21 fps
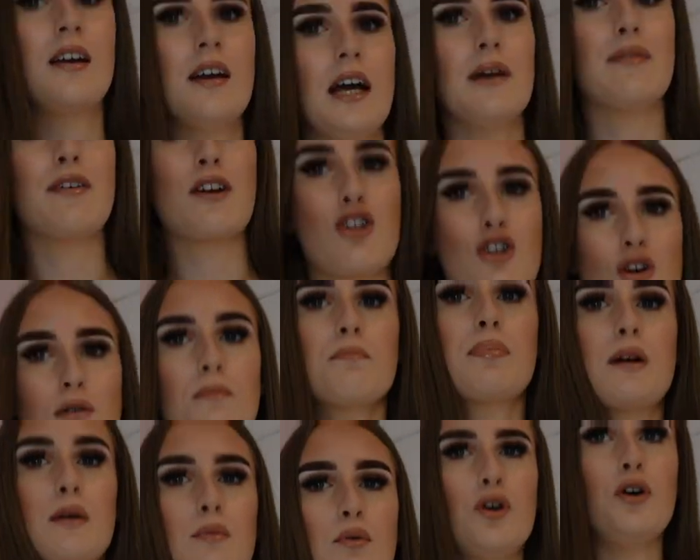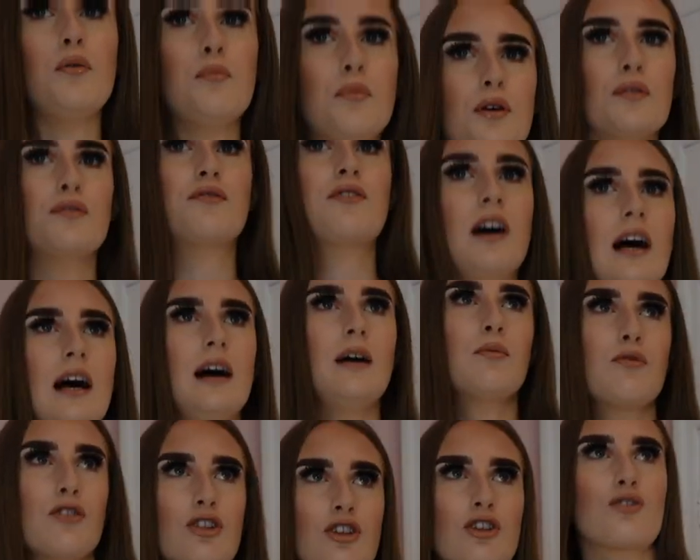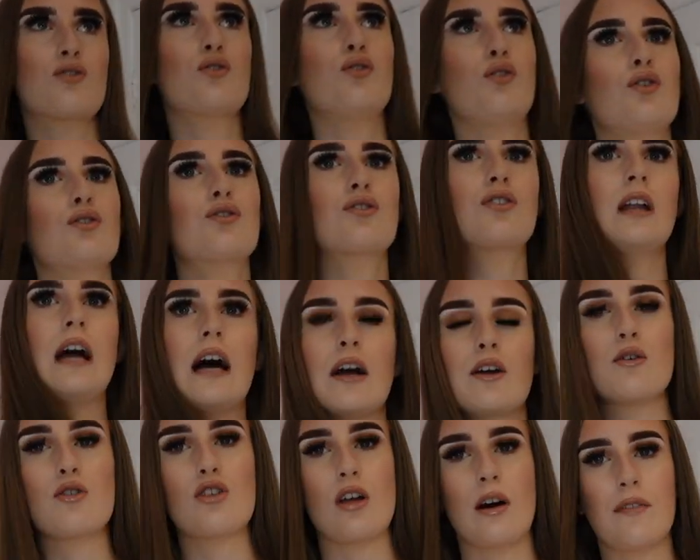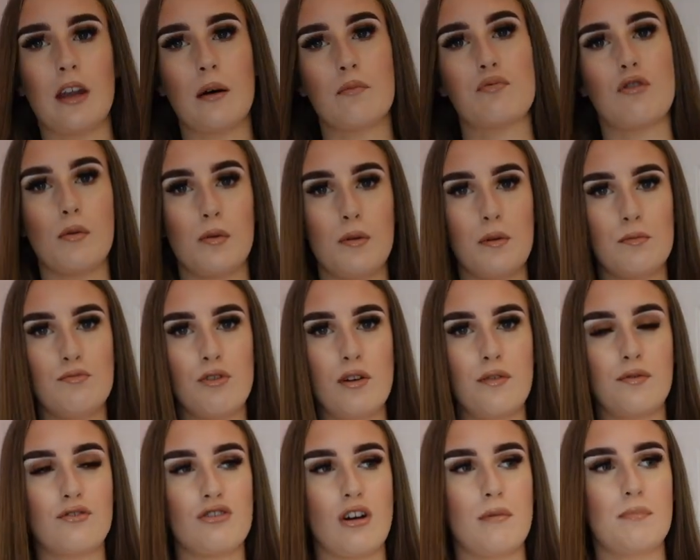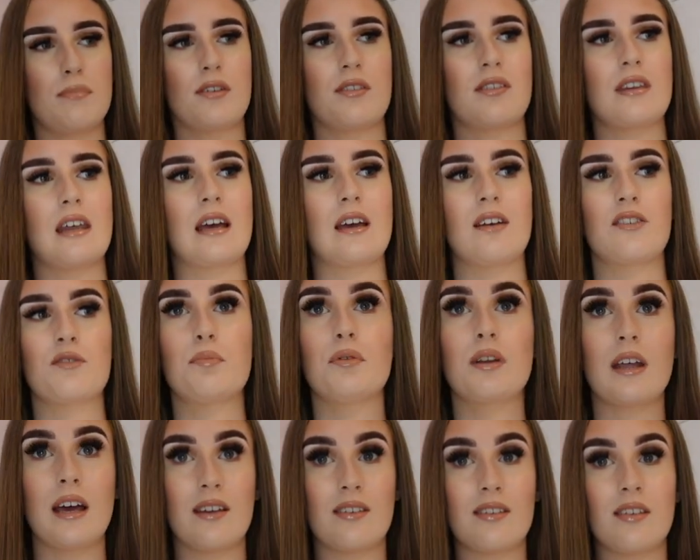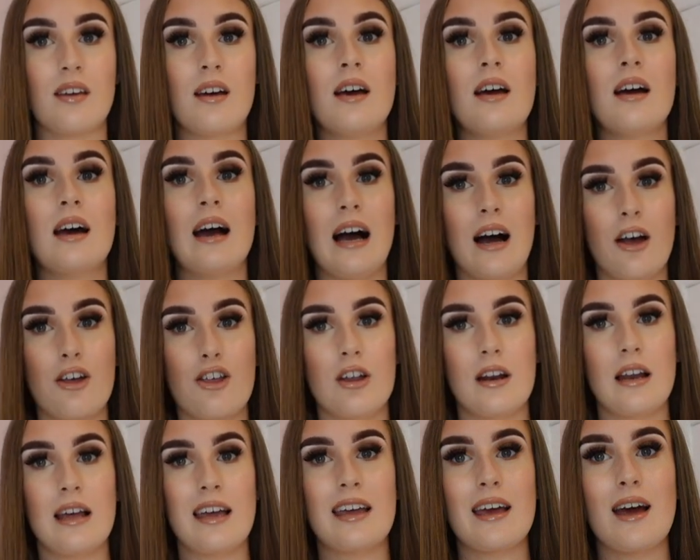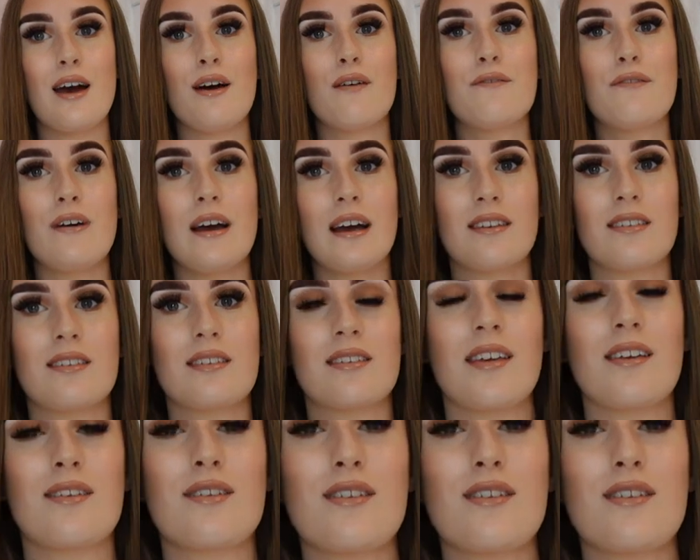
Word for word: If I jump, it won't move down, which is good because I used to have that problem with strapless things, but this actually fits